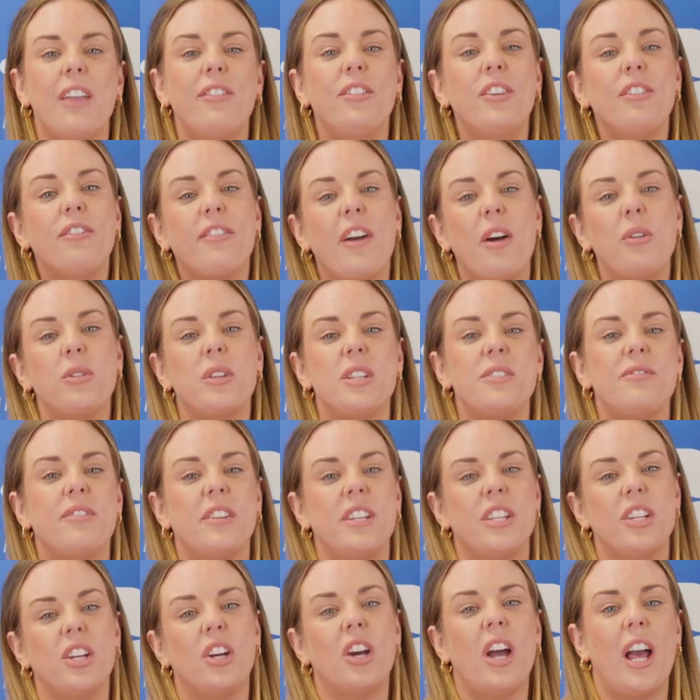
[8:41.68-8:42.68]
If you found this
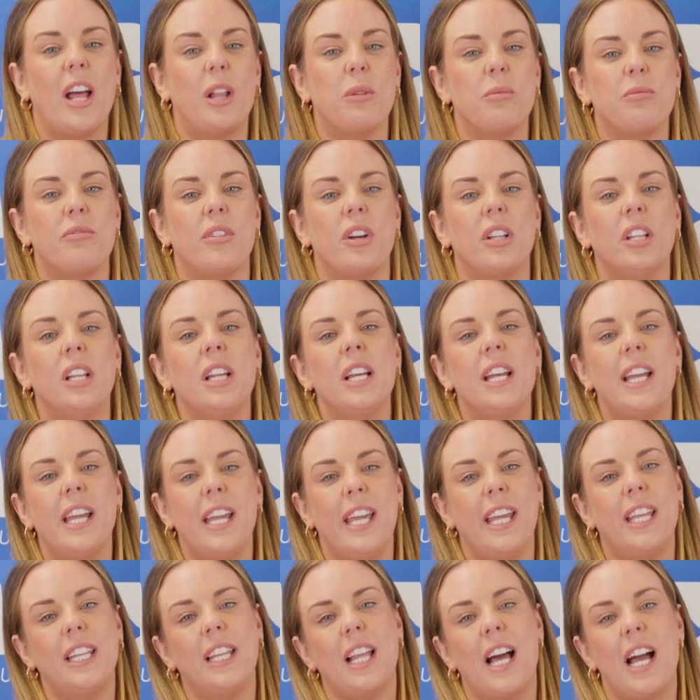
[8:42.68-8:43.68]
video helpful,
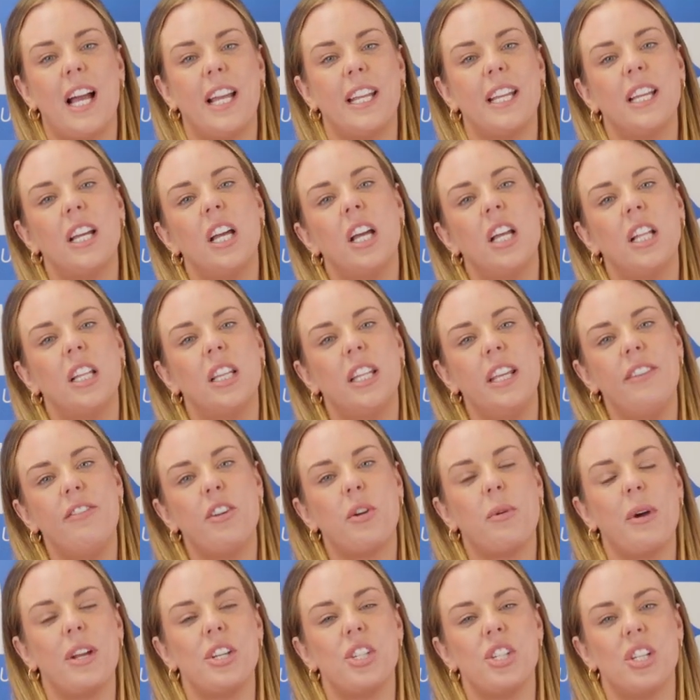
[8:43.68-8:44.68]
hit like, leave
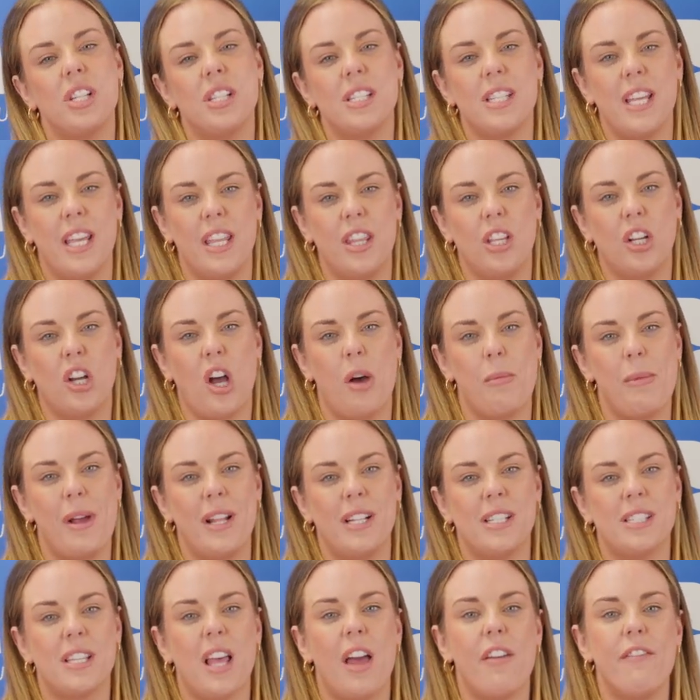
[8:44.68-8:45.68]
your questions in the
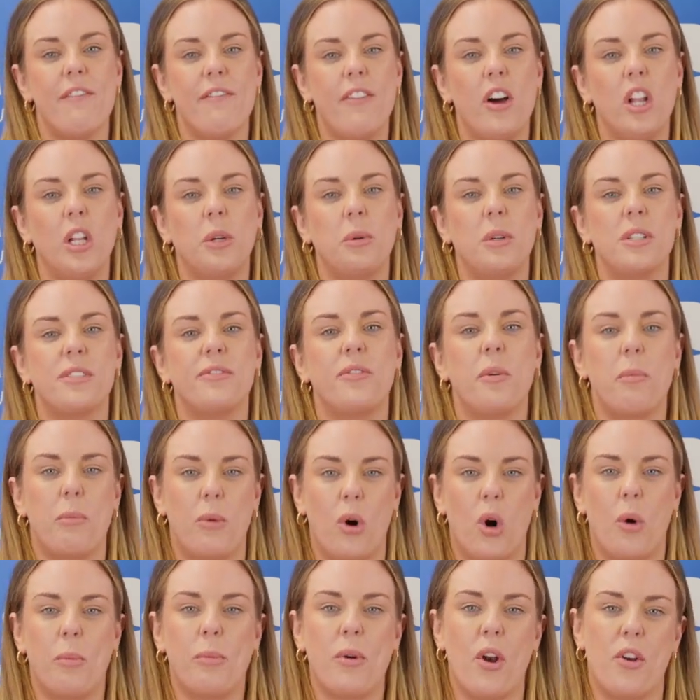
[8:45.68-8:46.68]
comments and follow us for
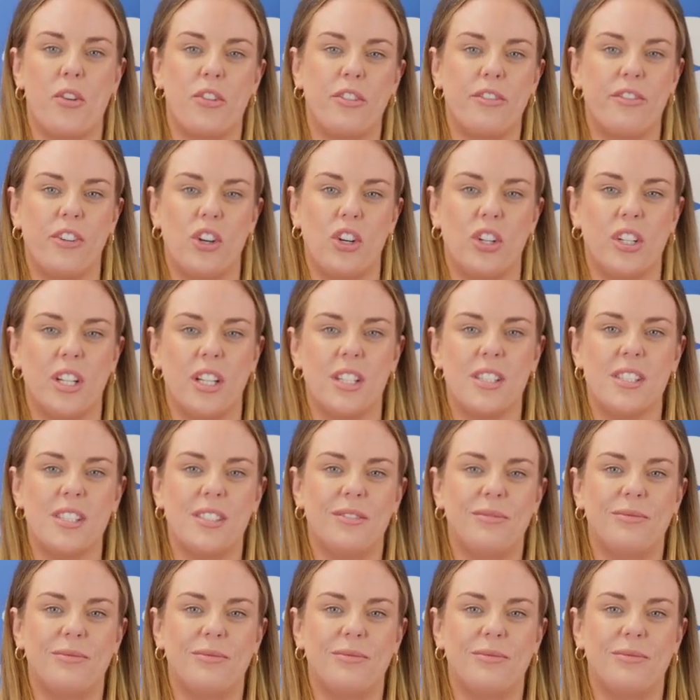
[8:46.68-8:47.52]
more product focus.